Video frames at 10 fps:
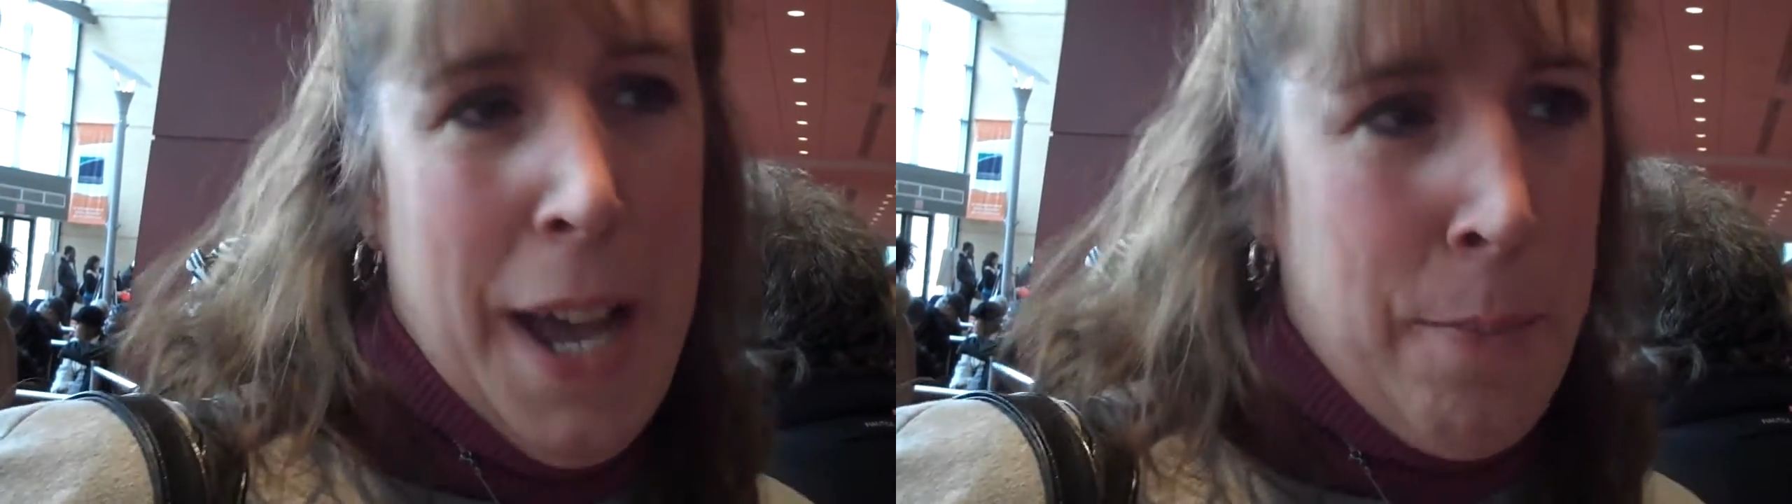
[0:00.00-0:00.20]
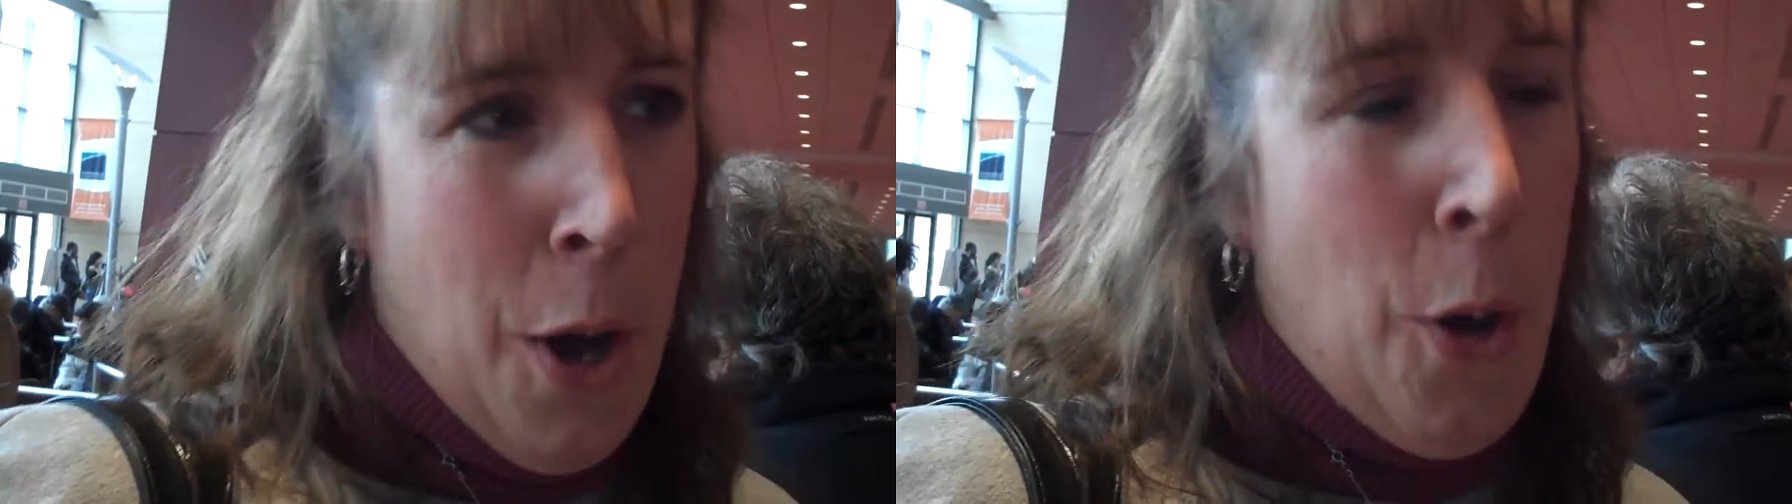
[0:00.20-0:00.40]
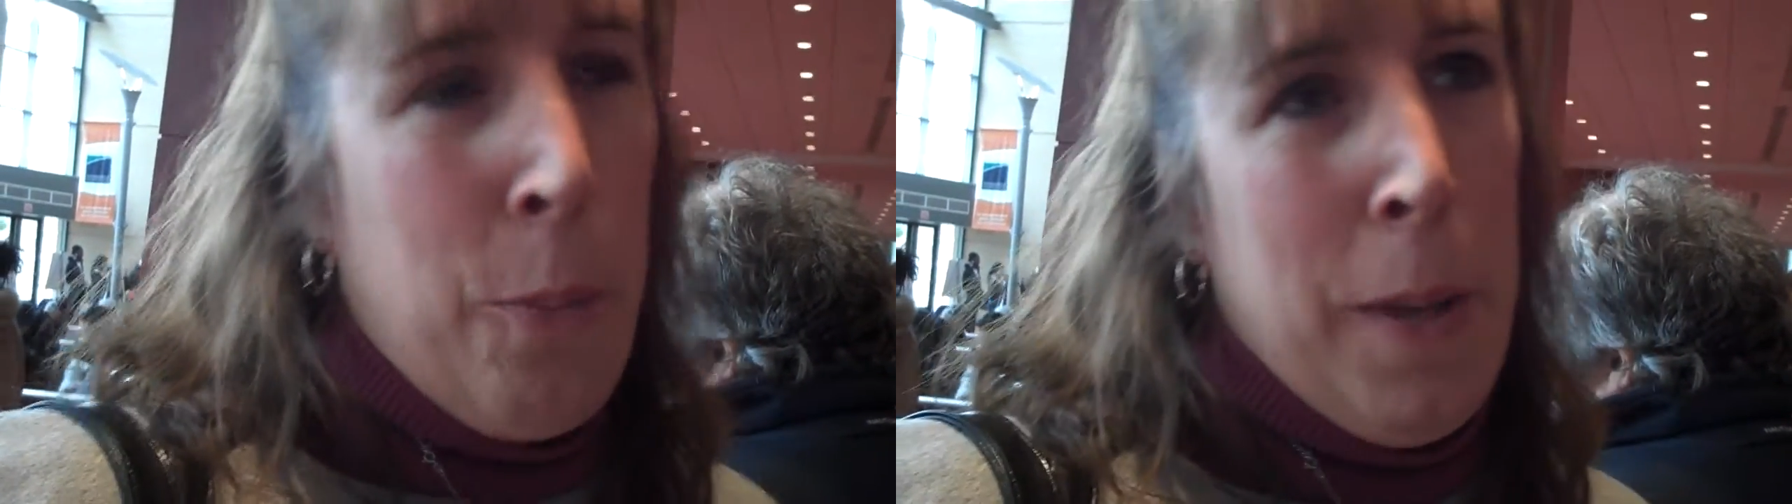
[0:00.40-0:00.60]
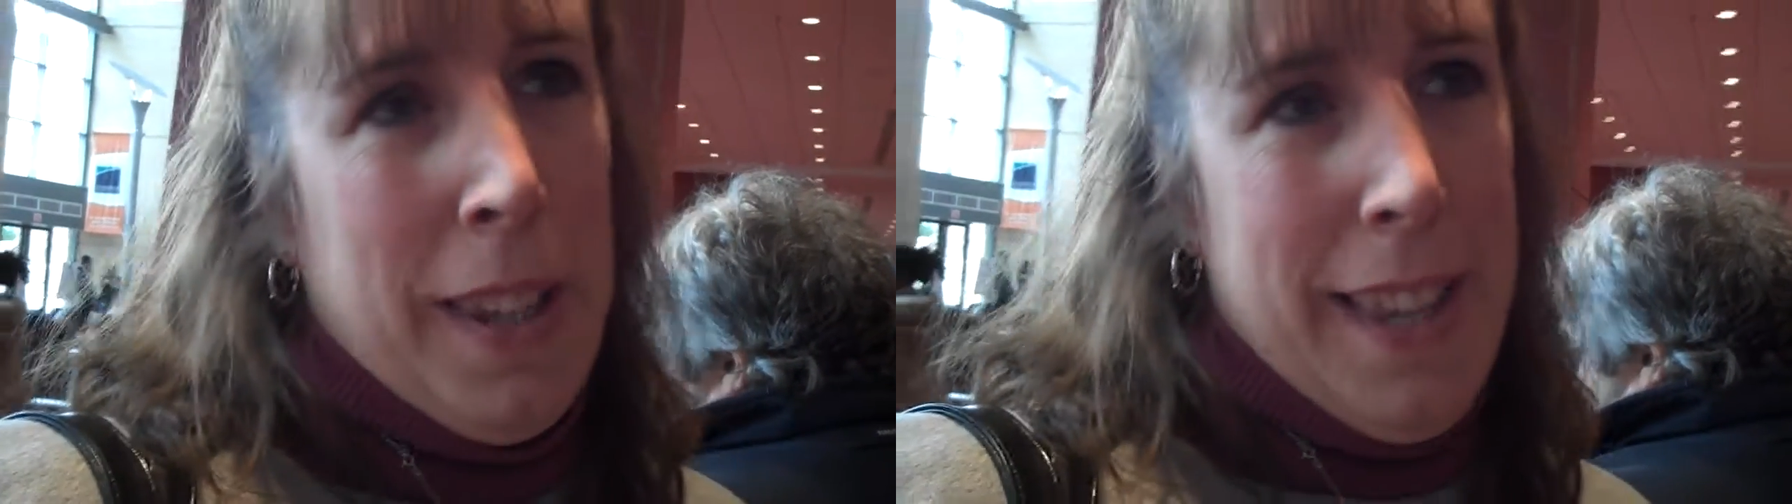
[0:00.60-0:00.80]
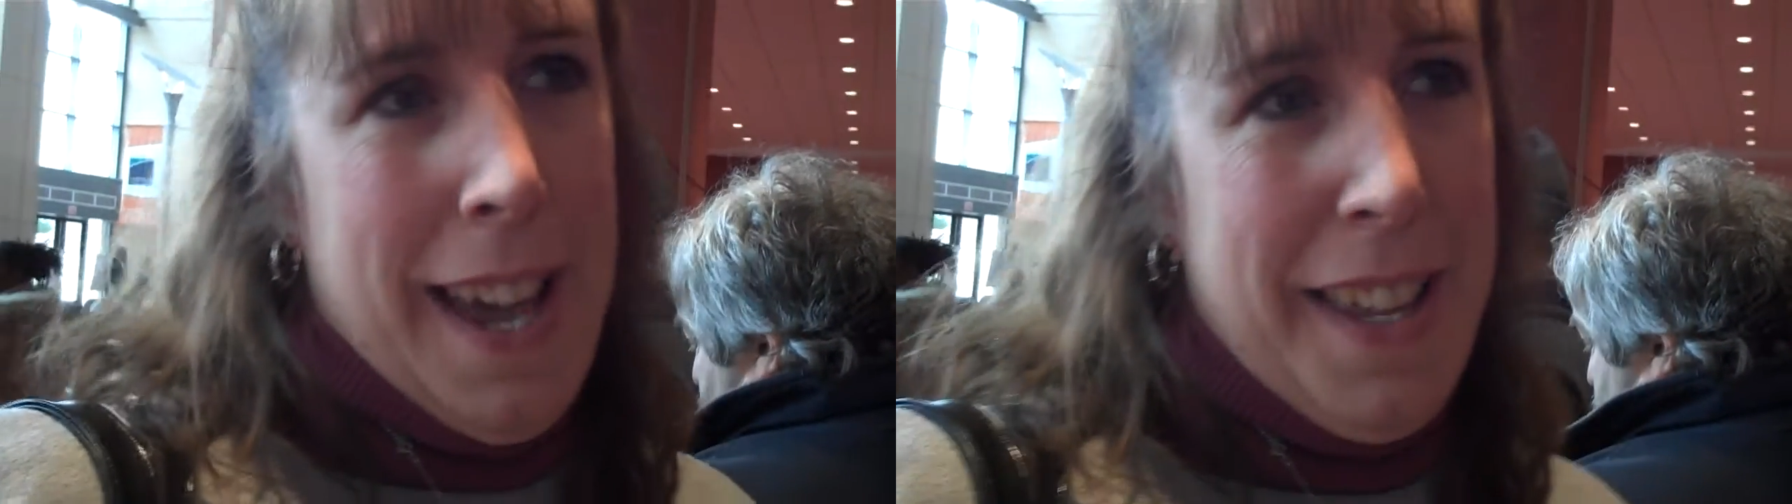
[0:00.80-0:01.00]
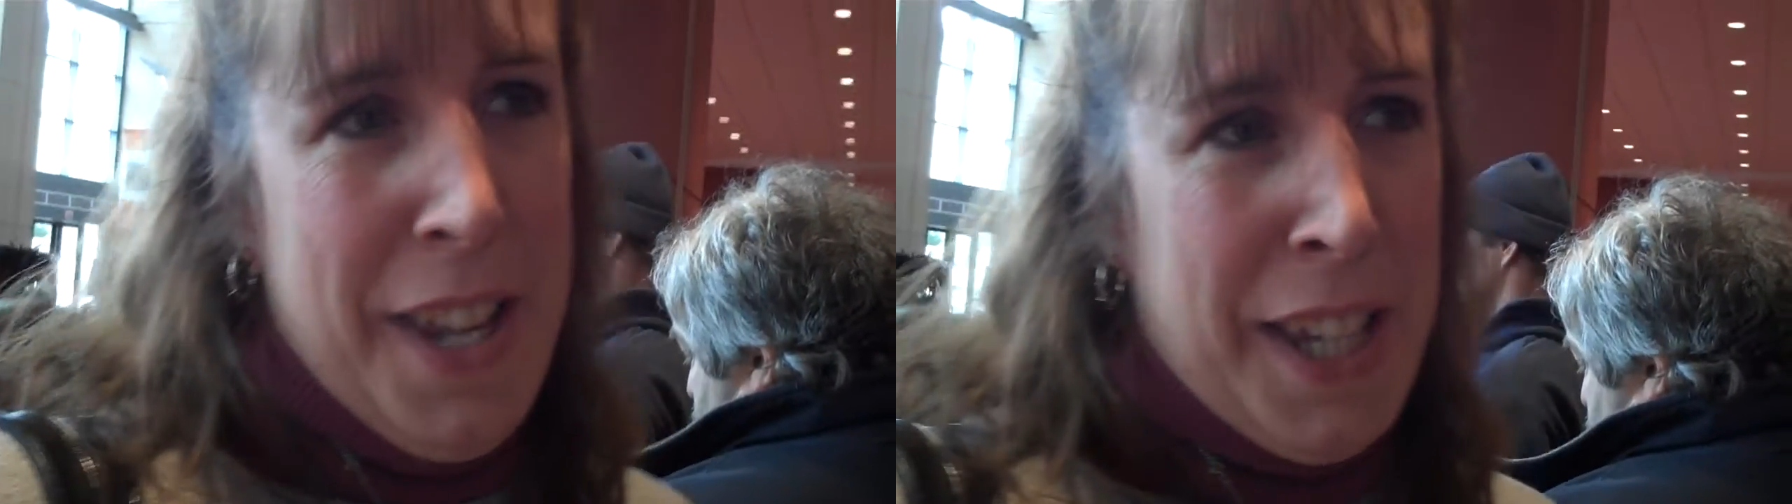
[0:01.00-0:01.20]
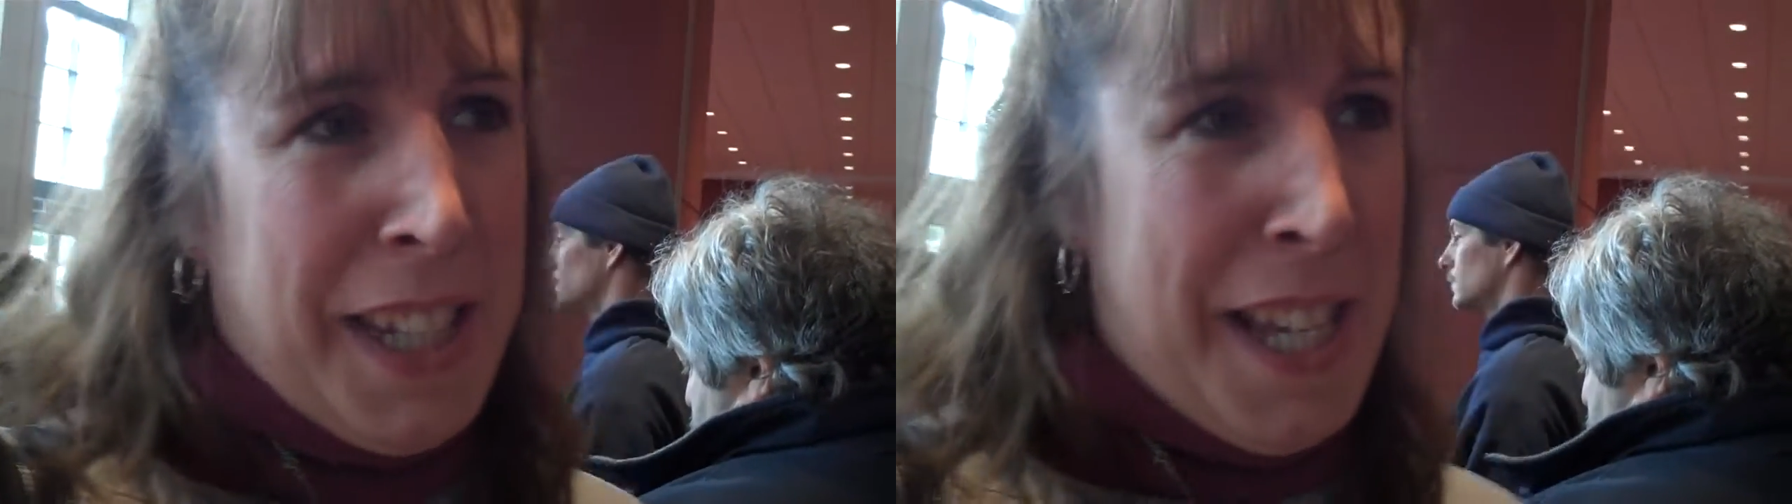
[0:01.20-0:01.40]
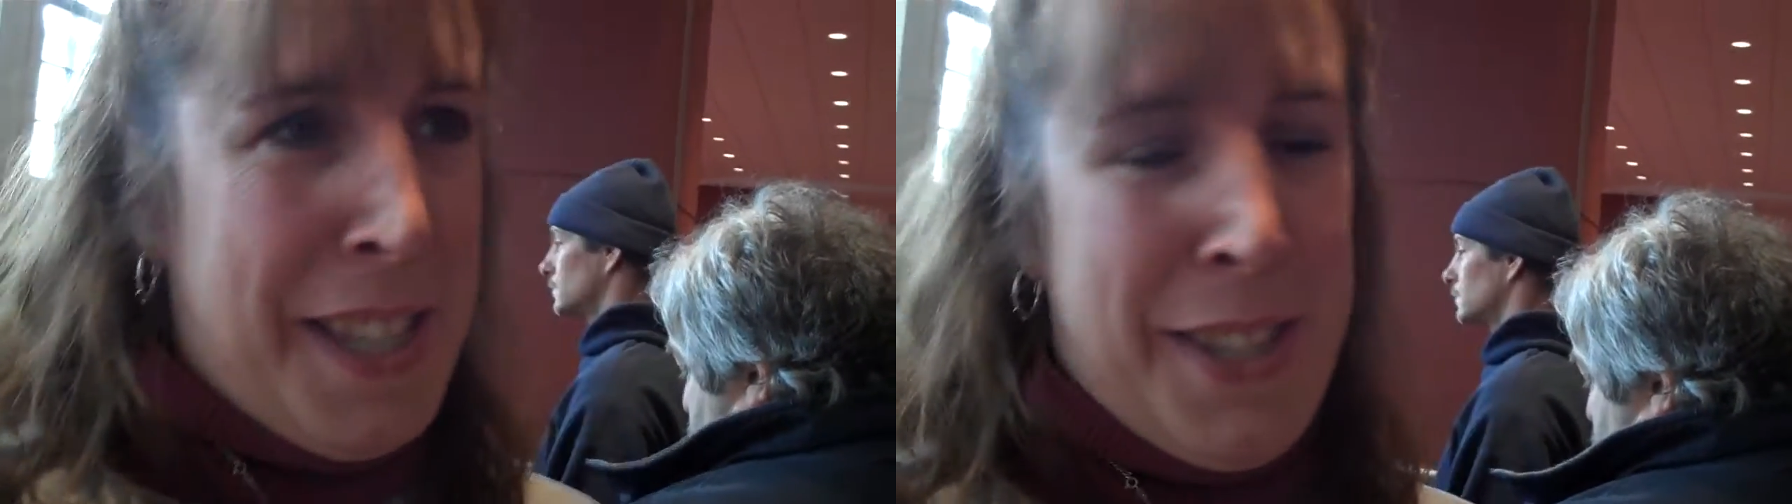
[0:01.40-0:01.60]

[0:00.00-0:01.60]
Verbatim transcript: I'm hoping that it gets